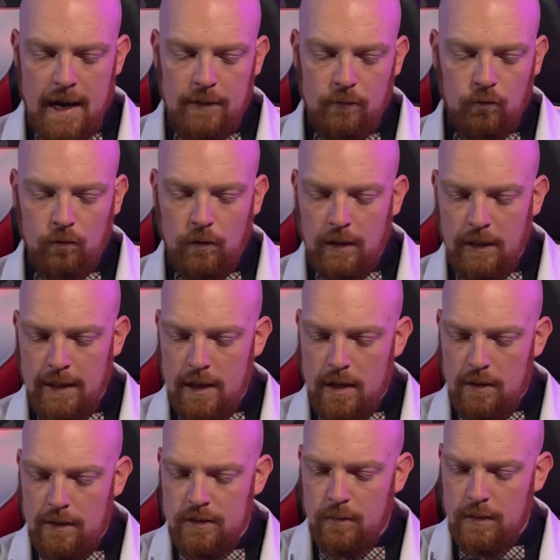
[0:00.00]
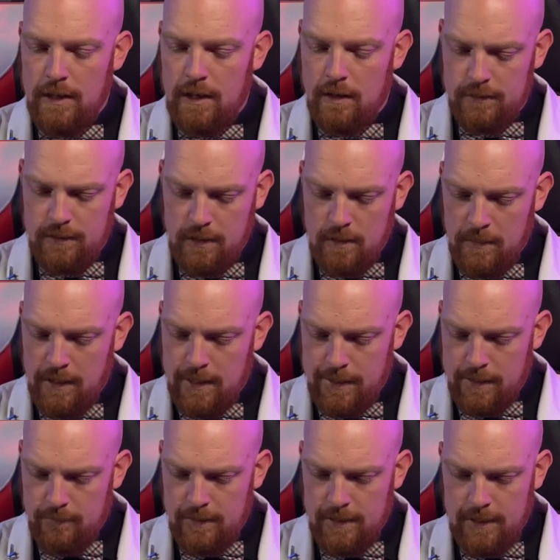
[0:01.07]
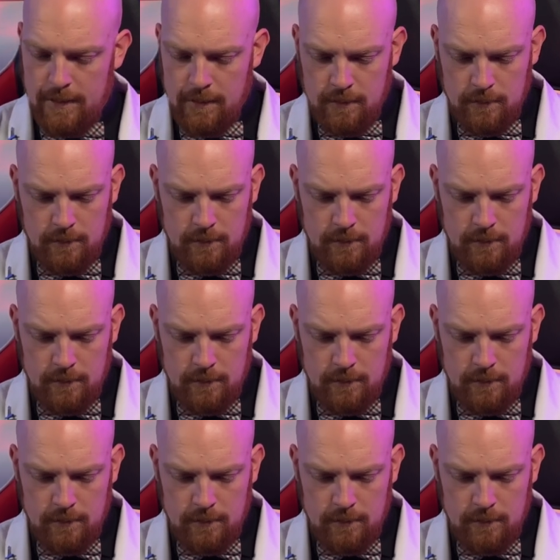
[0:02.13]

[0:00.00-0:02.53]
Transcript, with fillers: I really, this one here, is it coming out of an egg?